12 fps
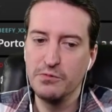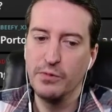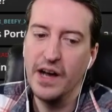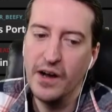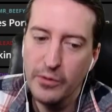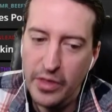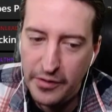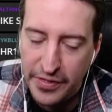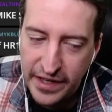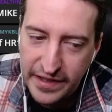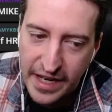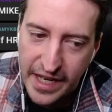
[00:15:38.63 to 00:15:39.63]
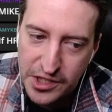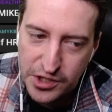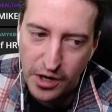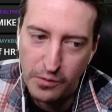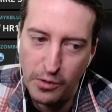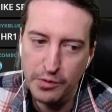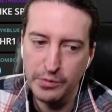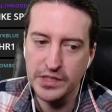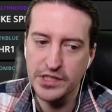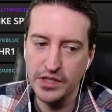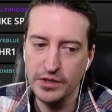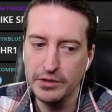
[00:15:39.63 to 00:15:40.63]
Well, the thing that H.R. 1 would
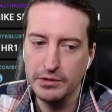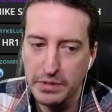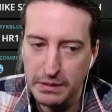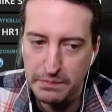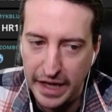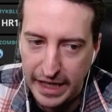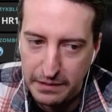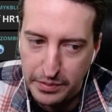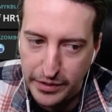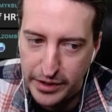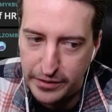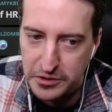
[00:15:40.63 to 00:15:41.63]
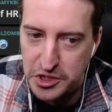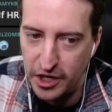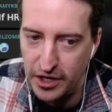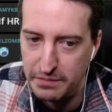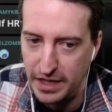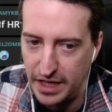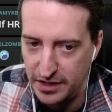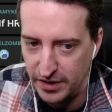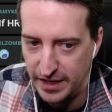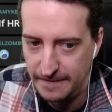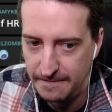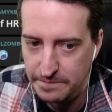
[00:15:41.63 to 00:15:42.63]
do would be ban political
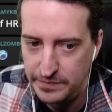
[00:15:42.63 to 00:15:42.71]
gerrymandering.